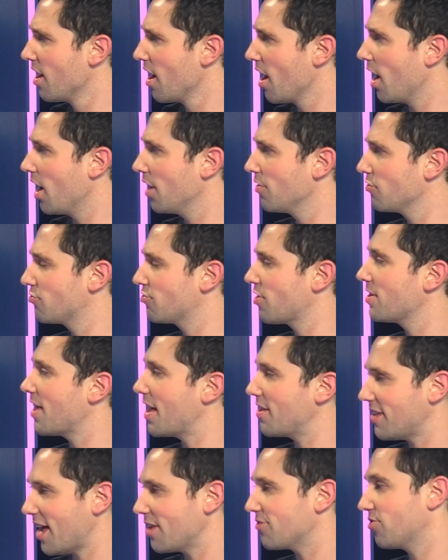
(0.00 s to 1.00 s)
And so
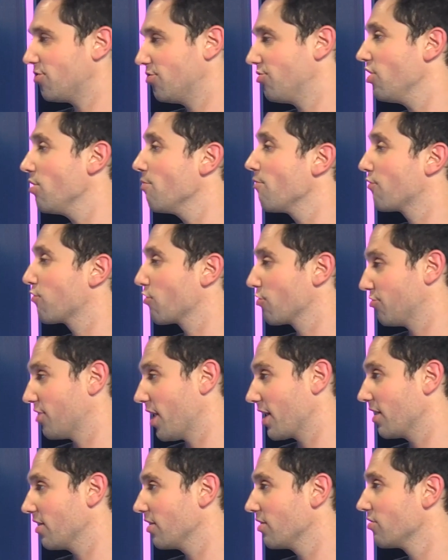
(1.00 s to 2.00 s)
let's assume for a
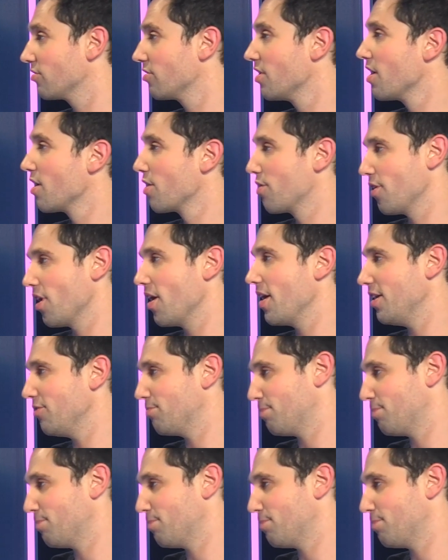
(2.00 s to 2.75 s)
second that he's